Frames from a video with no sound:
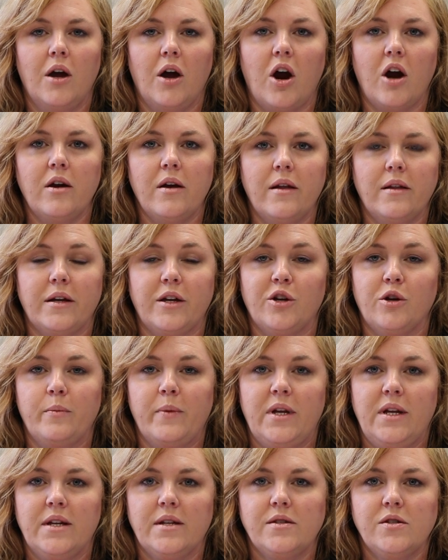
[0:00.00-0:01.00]
Argyle
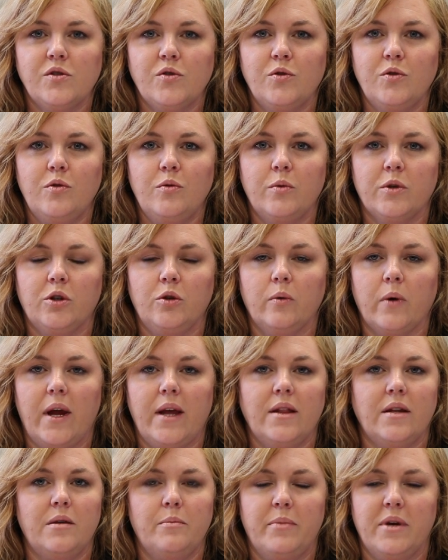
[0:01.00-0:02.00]
Intermediate School would
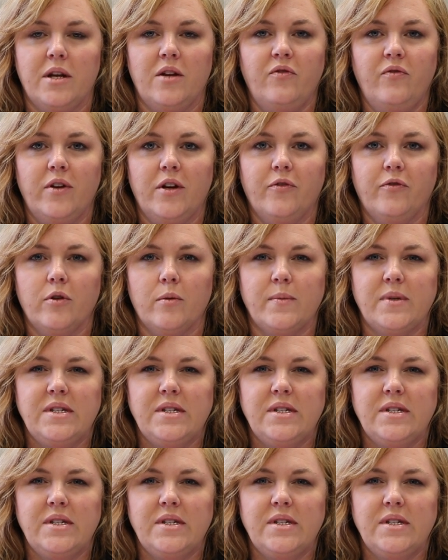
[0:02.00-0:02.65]
greatly benefit